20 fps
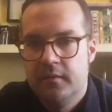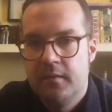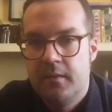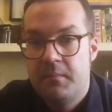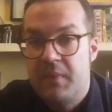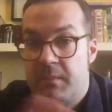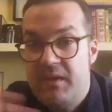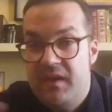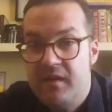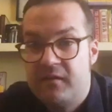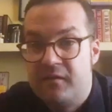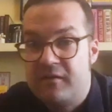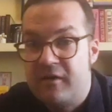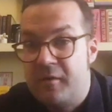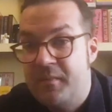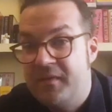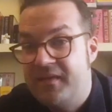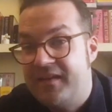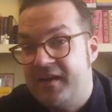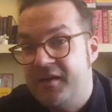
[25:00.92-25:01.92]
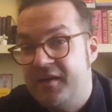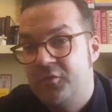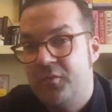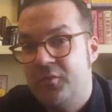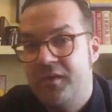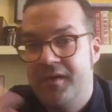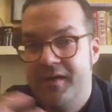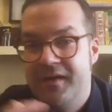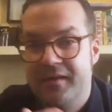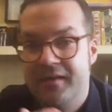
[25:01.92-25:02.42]
maybe it's an aromatized
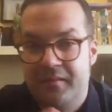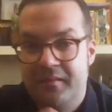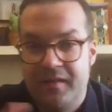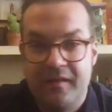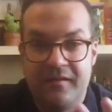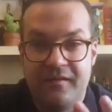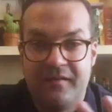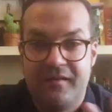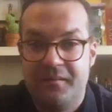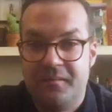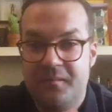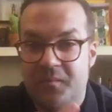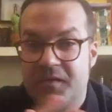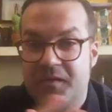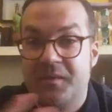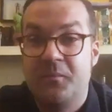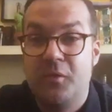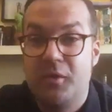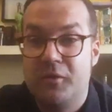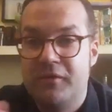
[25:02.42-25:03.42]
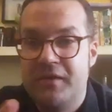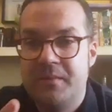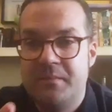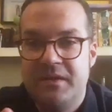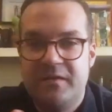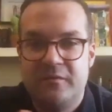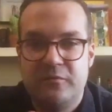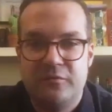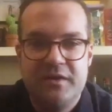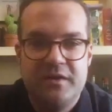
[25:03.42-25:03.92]
wine. It's some somewhere in
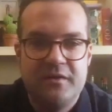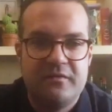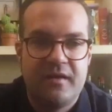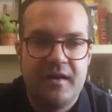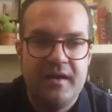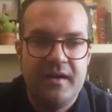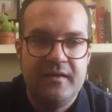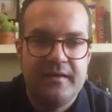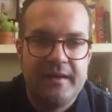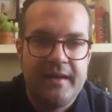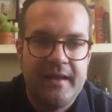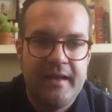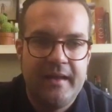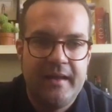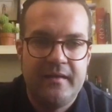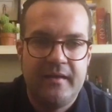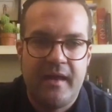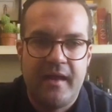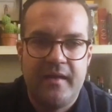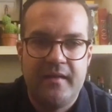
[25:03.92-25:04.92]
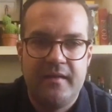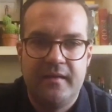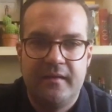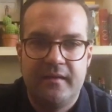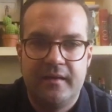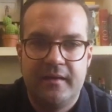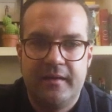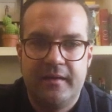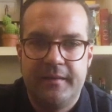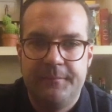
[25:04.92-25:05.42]
between, right? And, and
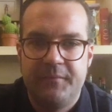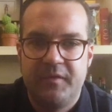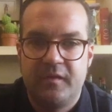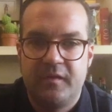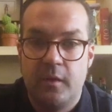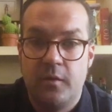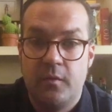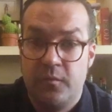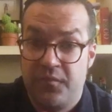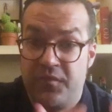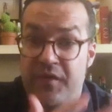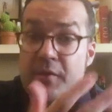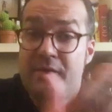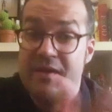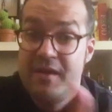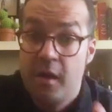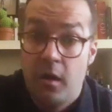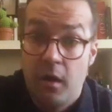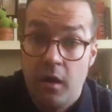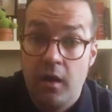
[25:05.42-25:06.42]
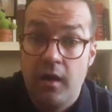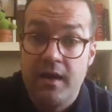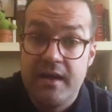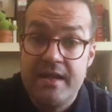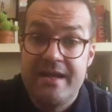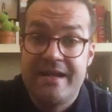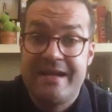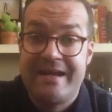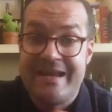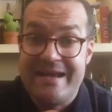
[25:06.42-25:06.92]
um, so very early
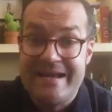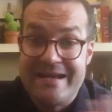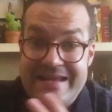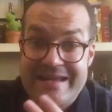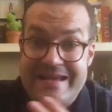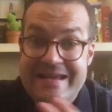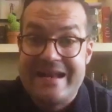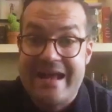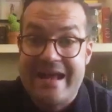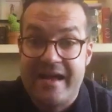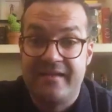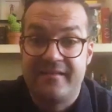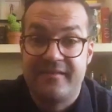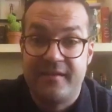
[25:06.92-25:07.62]
quinquinas